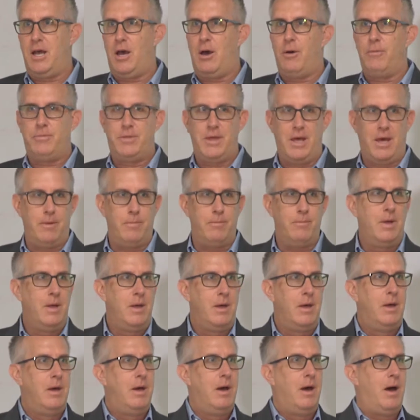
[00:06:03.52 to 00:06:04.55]
help them
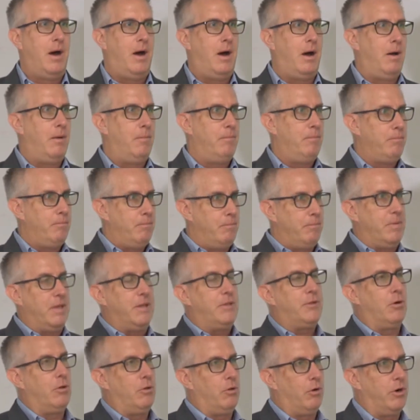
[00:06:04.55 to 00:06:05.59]
meet
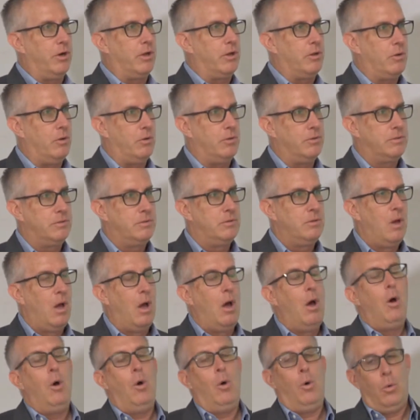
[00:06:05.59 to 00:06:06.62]
their learning goals.
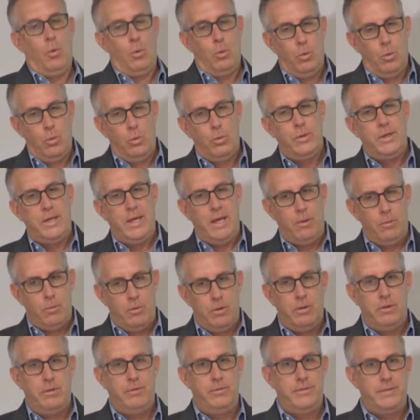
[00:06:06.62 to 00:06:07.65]
Okay,
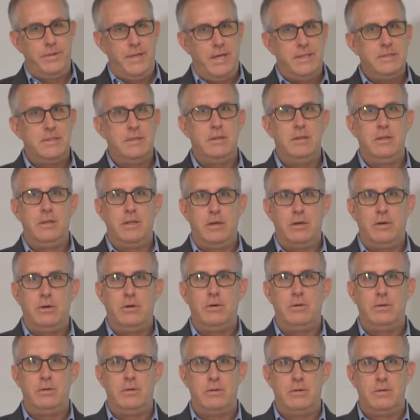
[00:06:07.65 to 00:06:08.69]
well, that's a
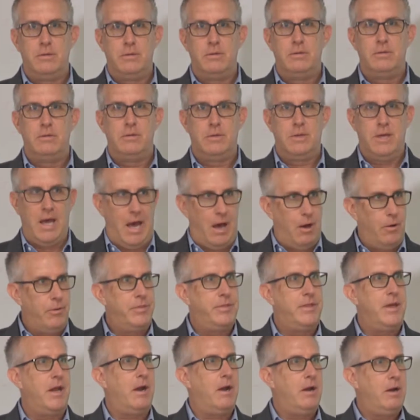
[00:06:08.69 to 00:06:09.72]
little
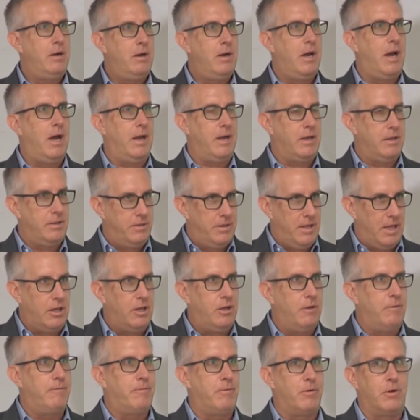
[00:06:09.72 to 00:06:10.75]
out there. I thank
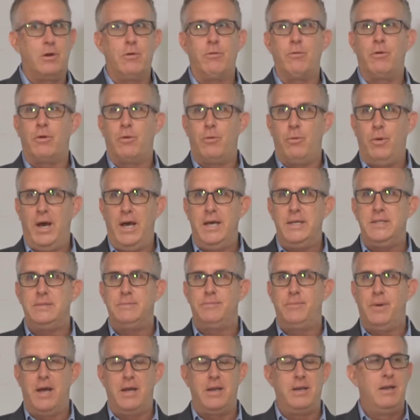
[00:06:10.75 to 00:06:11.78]
you for your request,
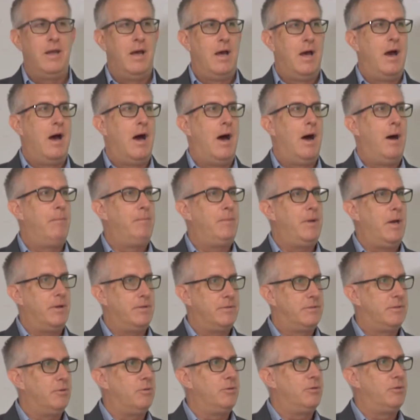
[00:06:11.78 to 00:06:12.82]
but I'm not
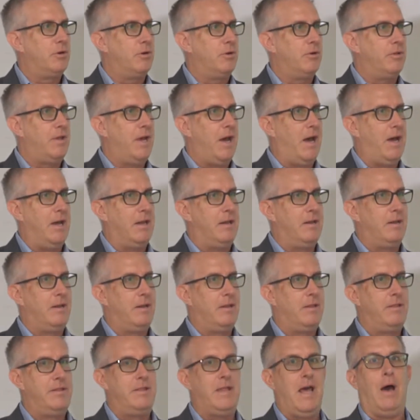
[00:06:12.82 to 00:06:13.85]
so sure that
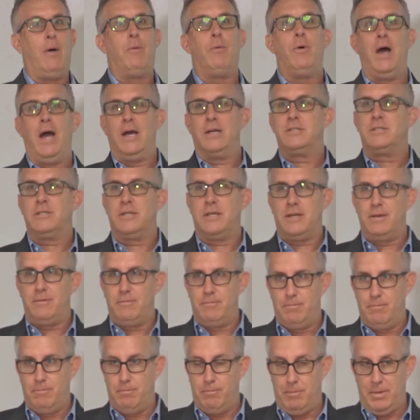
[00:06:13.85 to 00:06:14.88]
that will actually
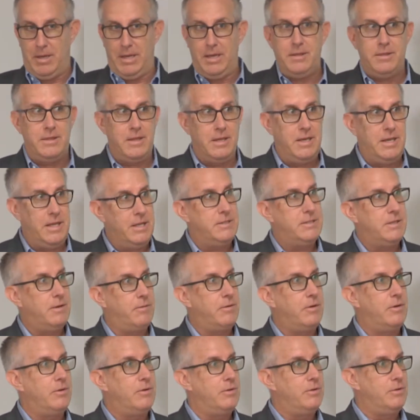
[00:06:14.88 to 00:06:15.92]
meet the needs of
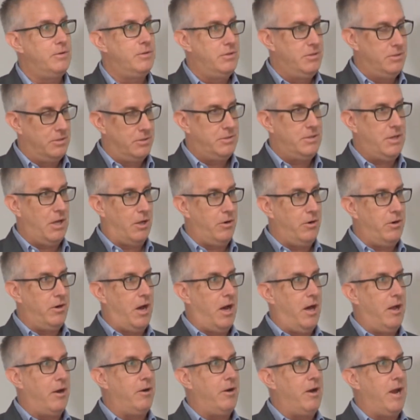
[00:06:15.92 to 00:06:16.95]
your son or
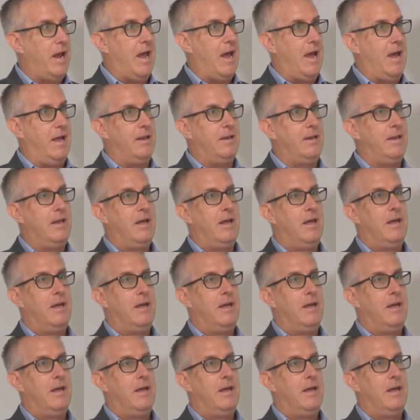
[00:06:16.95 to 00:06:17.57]
daughter. And